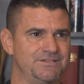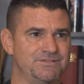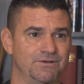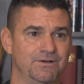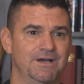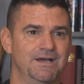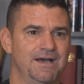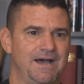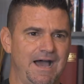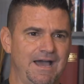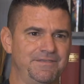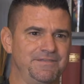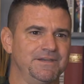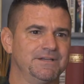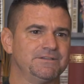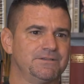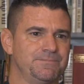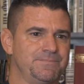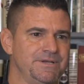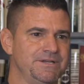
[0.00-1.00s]
So I
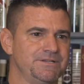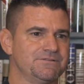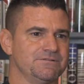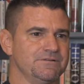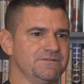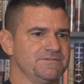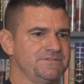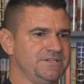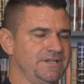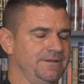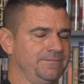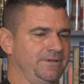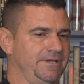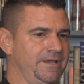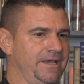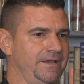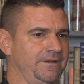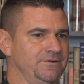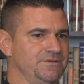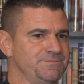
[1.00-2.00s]
think the picture of San
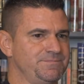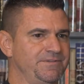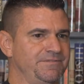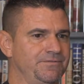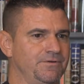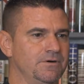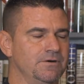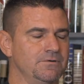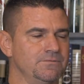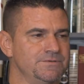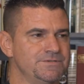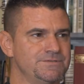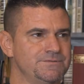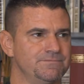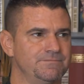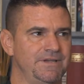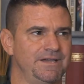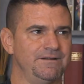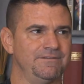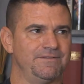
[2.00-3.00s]
Diego's before it was
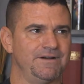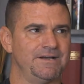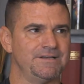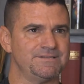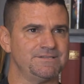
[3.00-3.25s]
made a fire